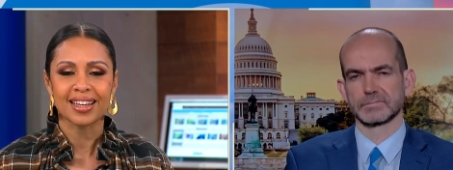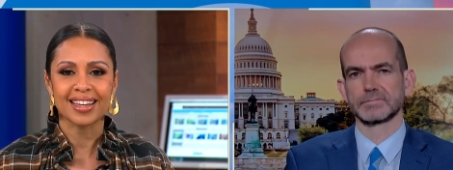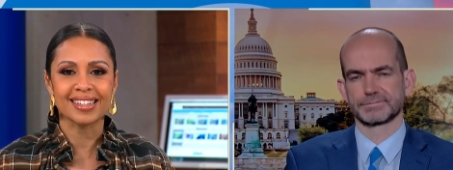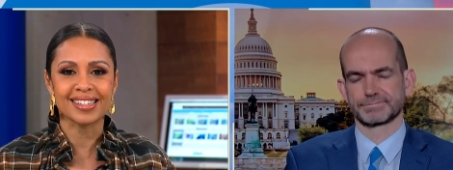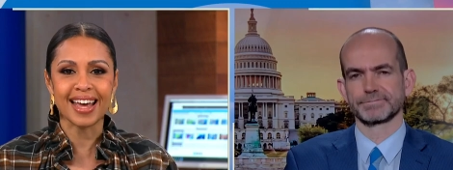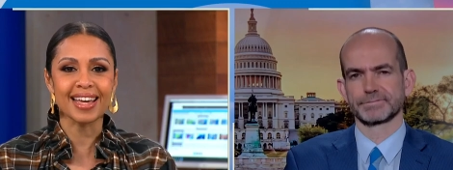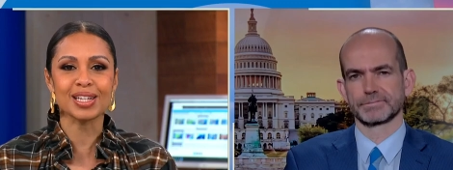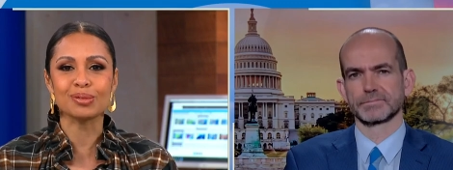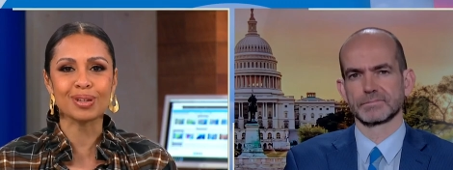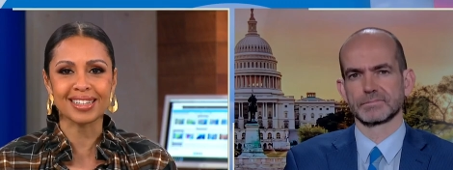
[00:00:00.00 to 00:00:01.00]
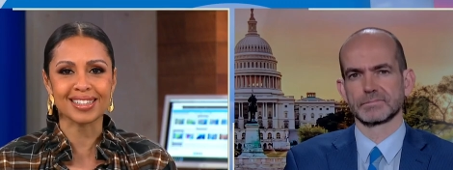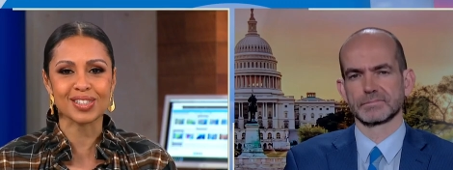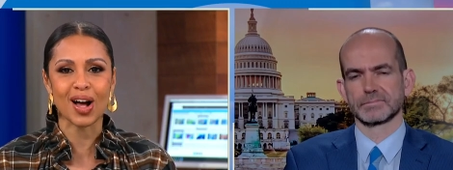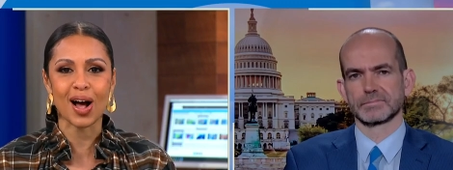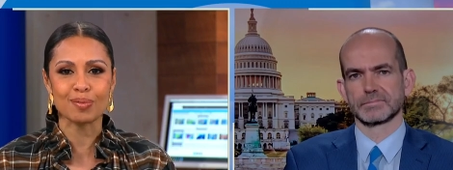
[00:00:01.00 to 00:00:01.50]
Speaker 1: He's saying he's willing to
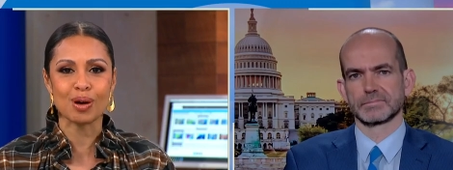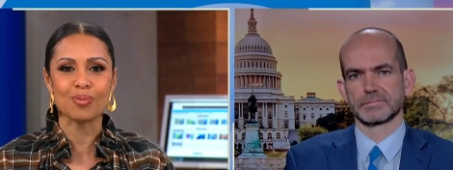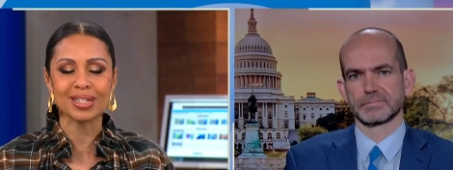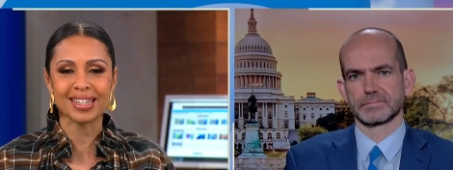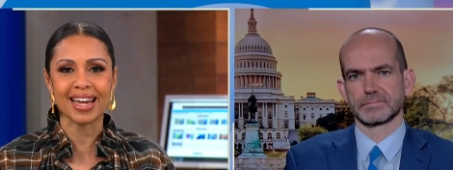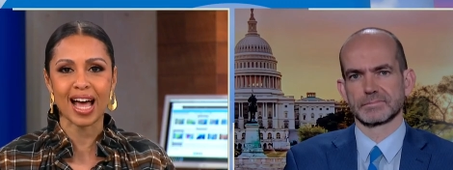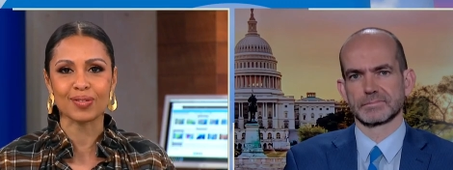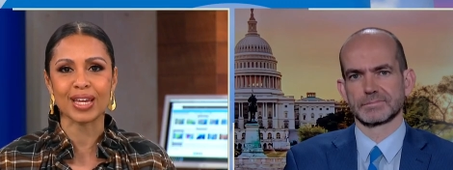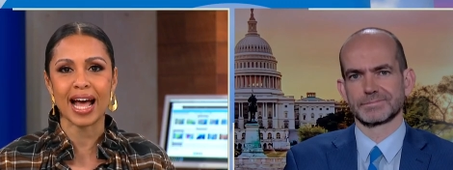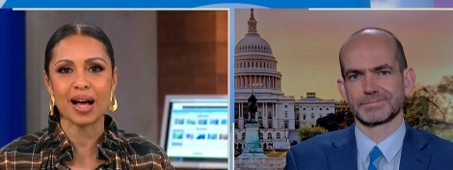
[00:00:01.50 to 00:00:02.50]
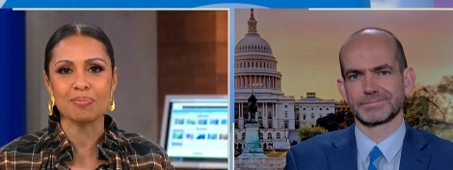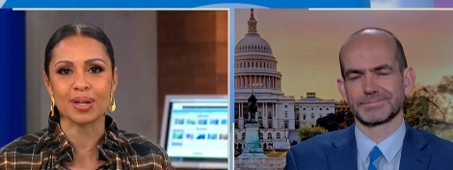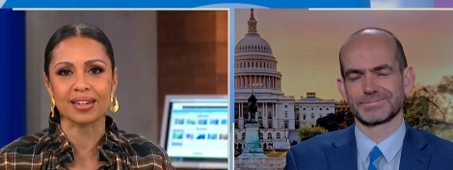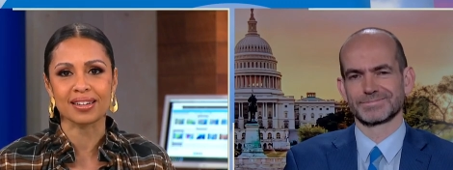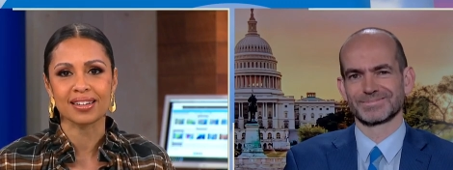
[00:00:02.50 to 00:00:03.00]
talk, but what's going to have to
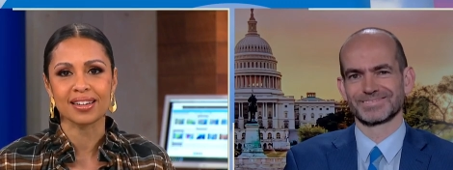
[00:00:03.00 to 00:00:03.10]
happen?